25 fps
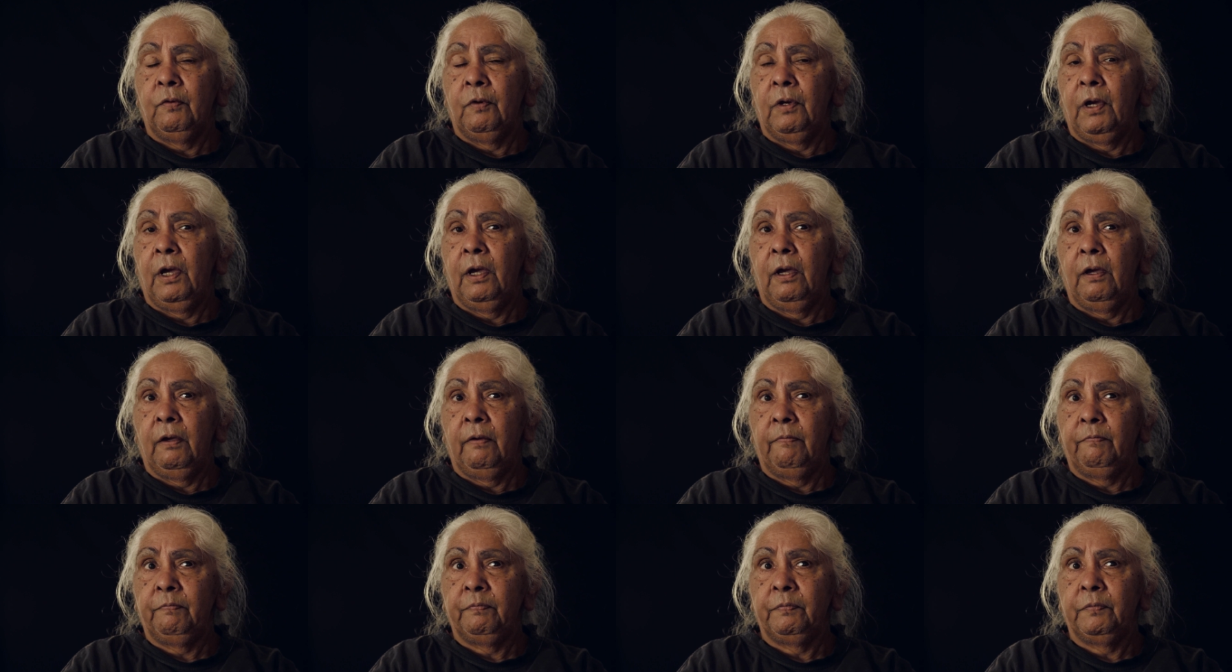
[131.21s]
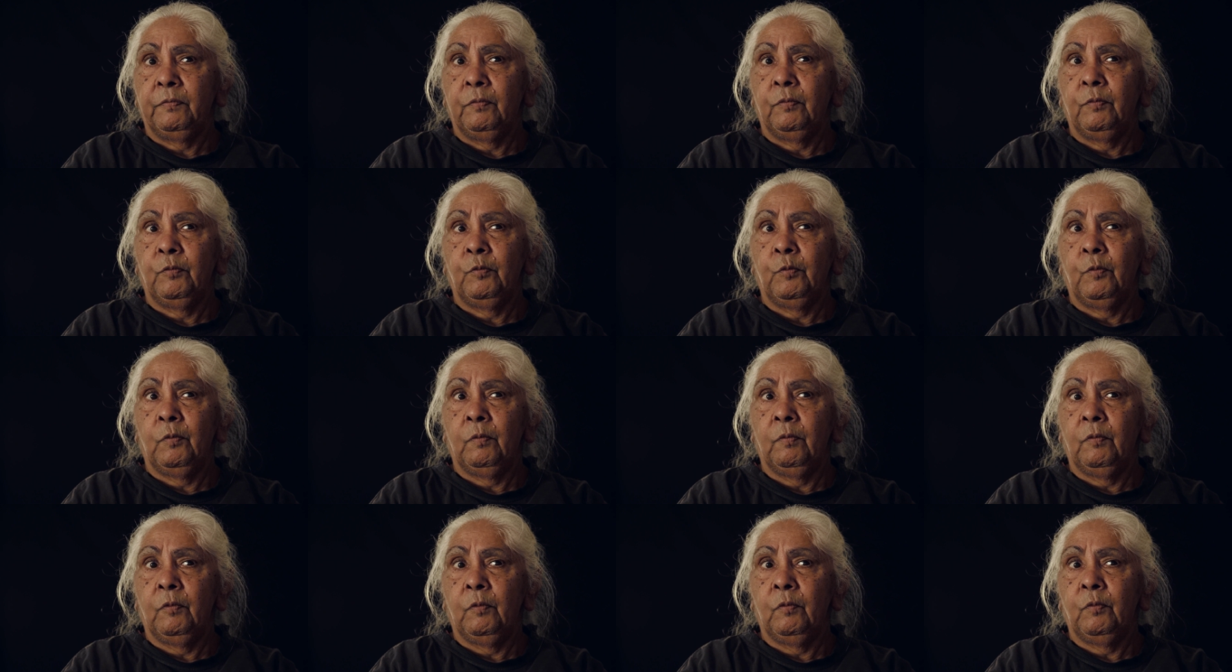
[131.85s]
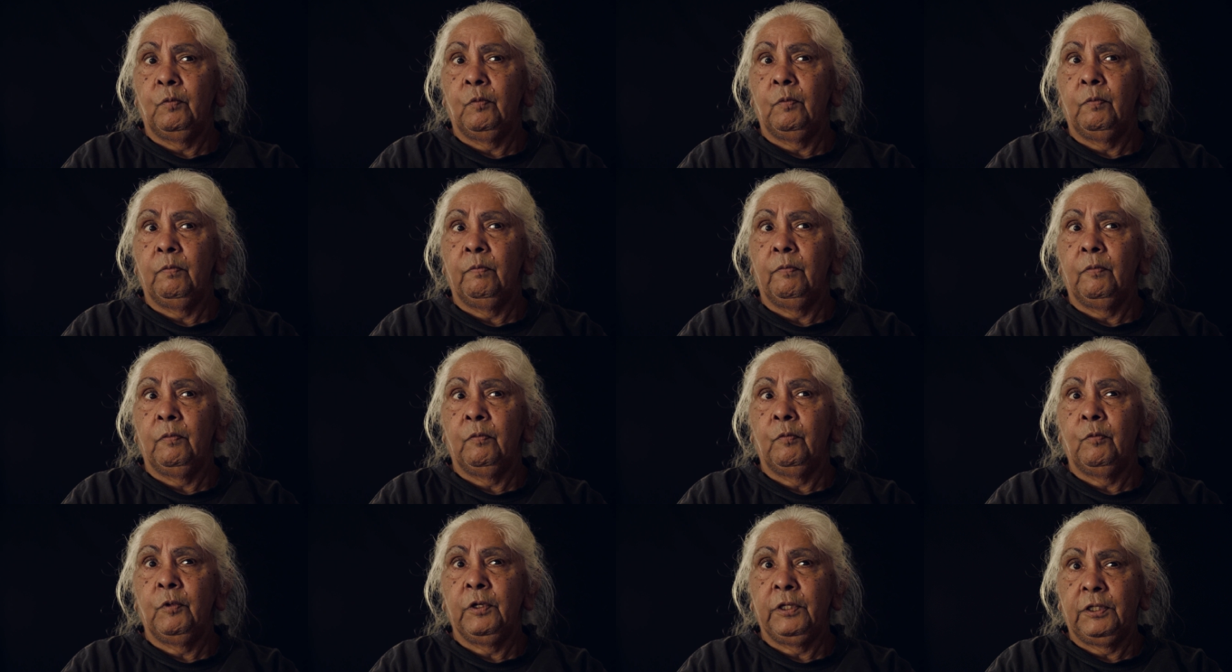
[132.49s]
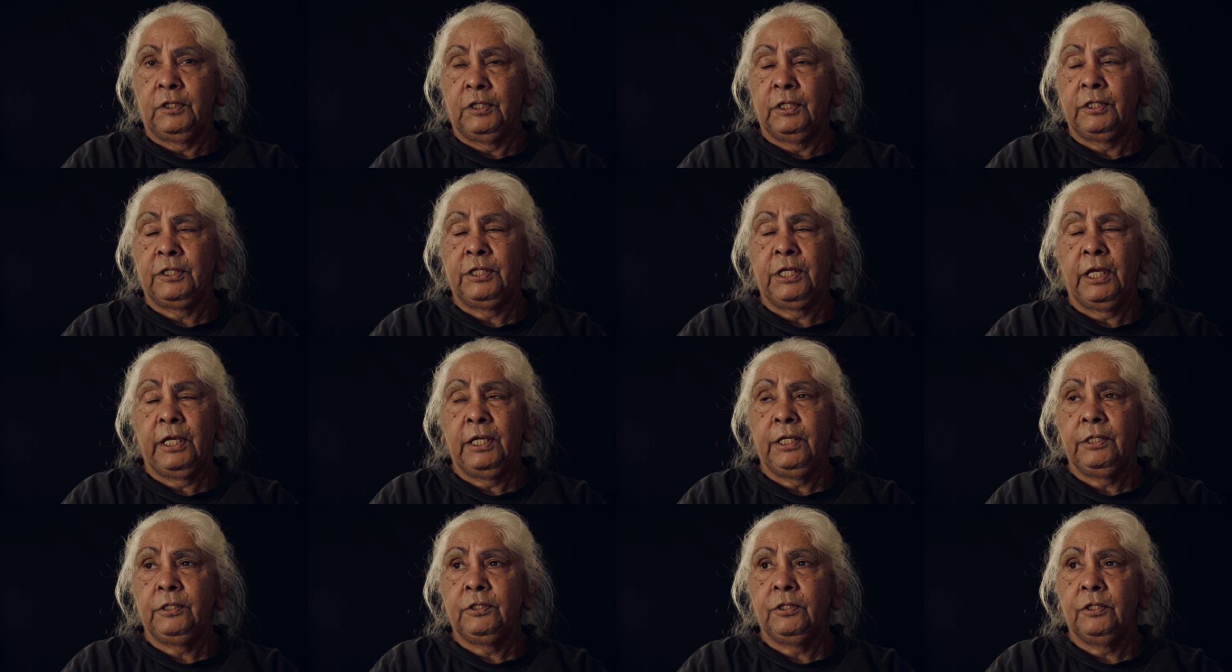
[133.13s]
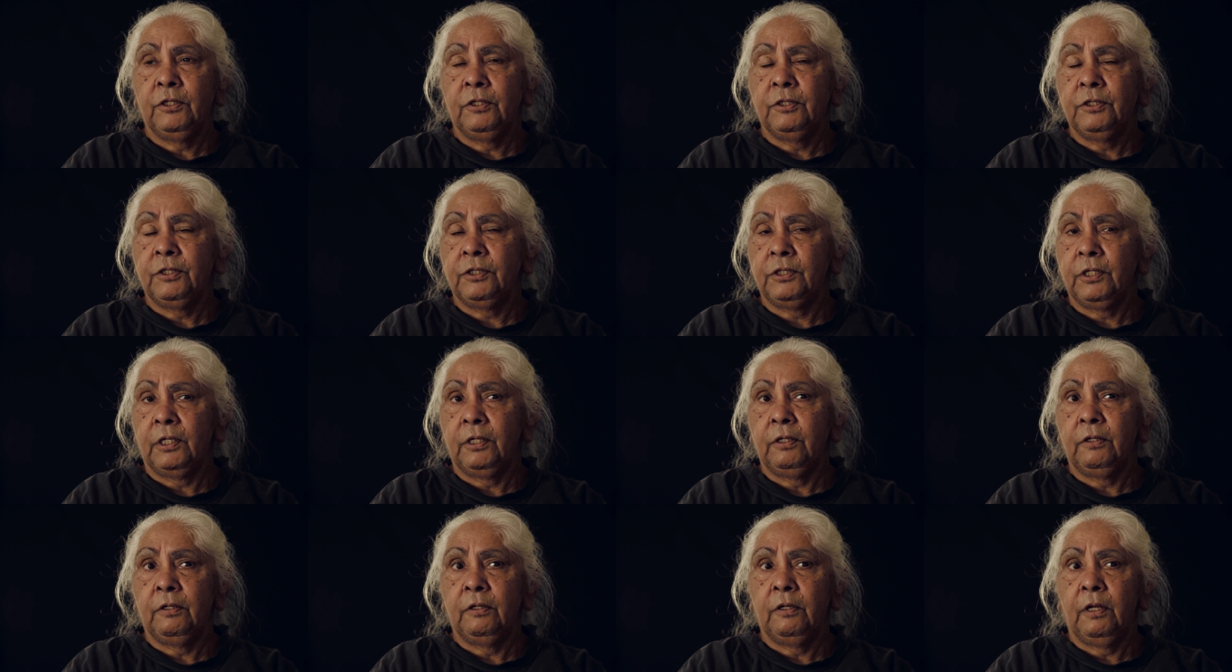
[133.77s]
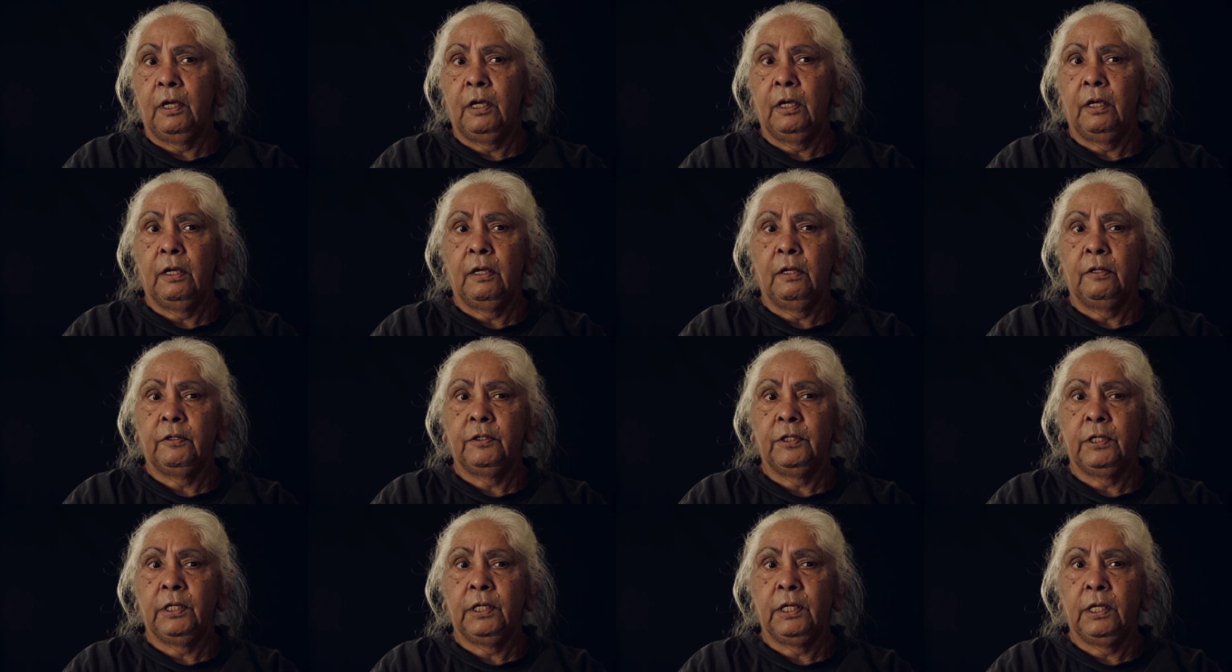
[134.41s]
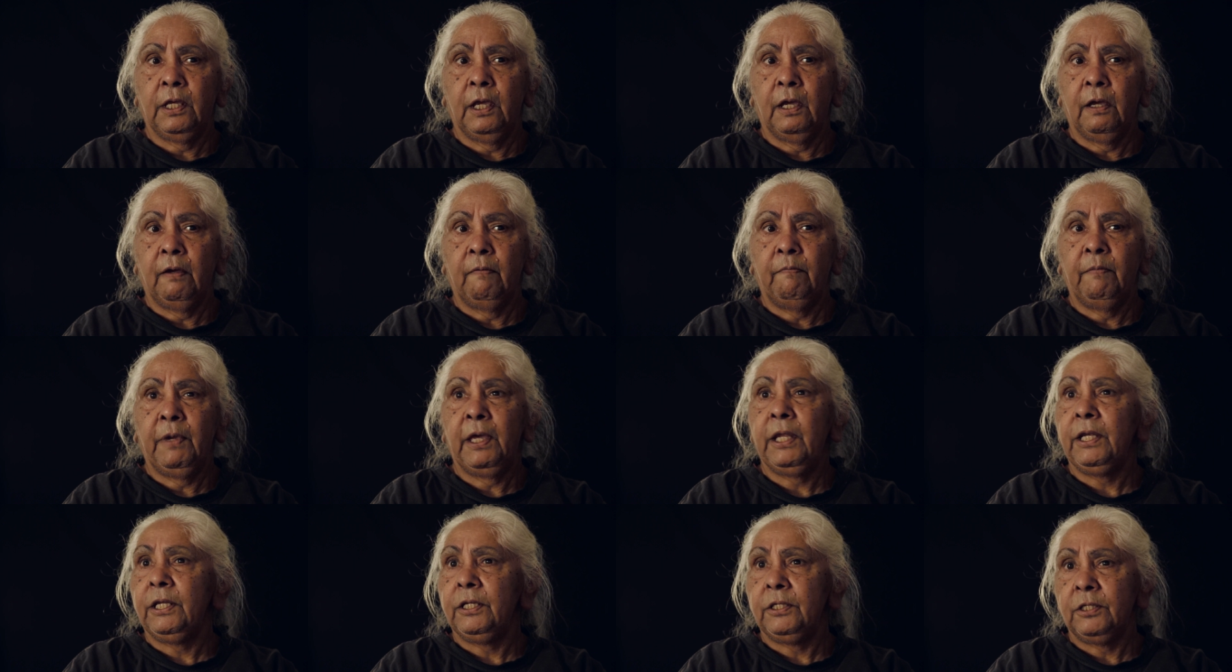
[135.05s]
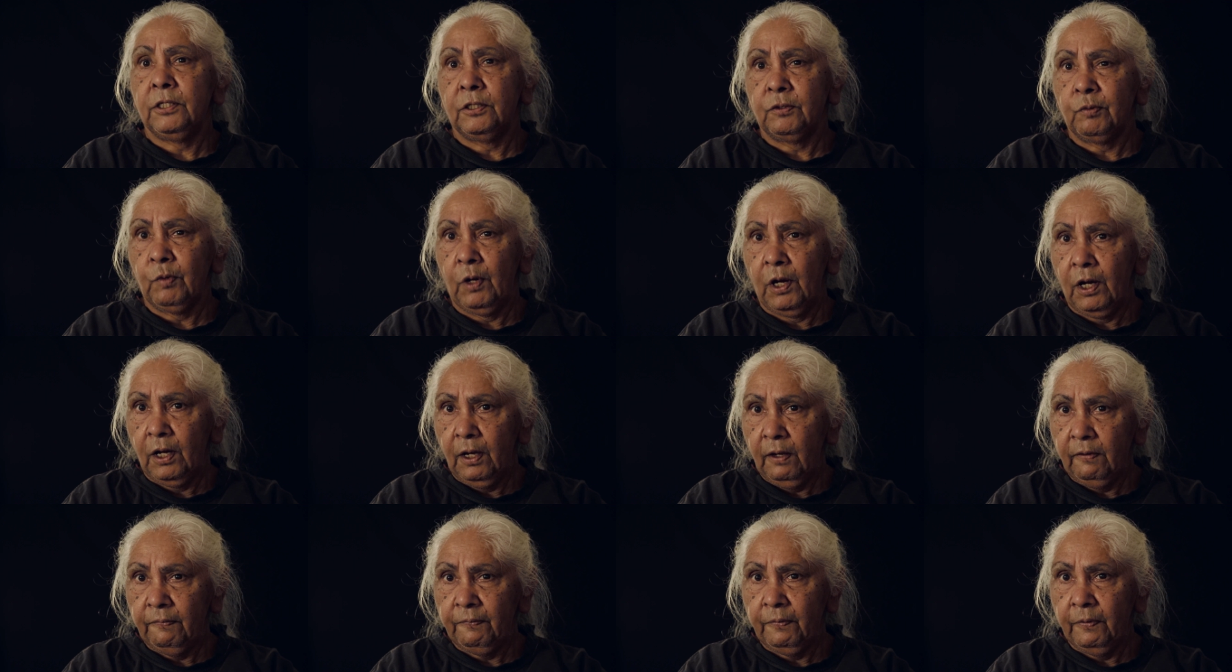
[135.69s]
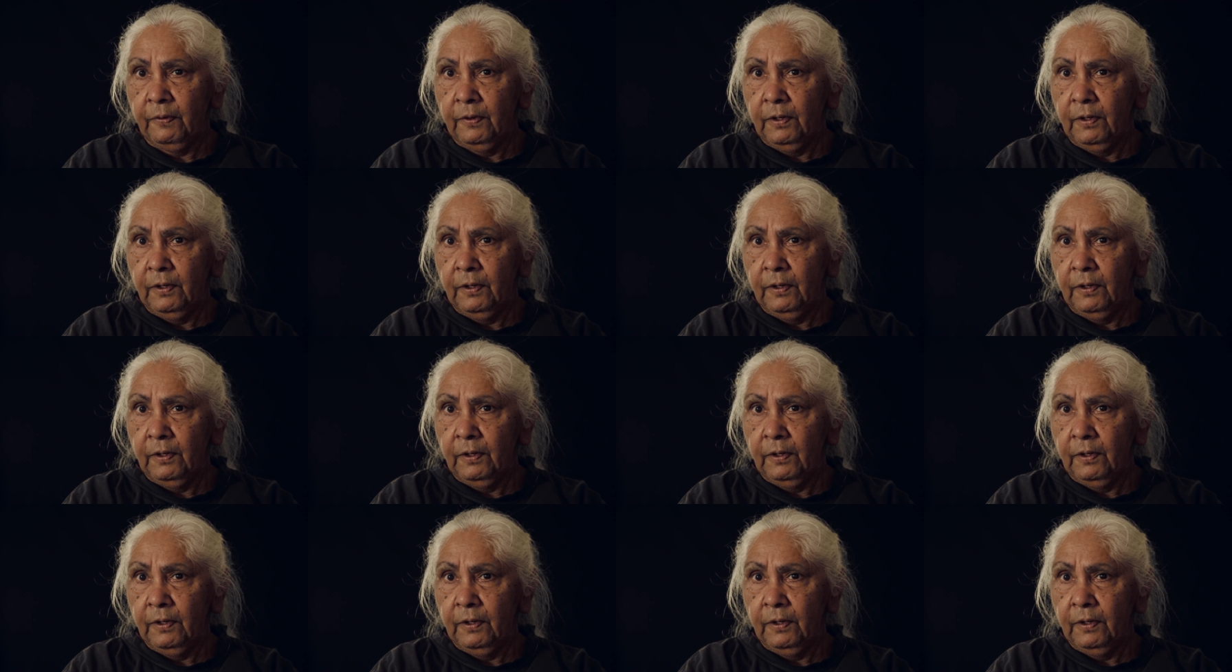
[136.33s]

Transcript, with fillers: Um, with the teachers and uh, the uh, manager's wife,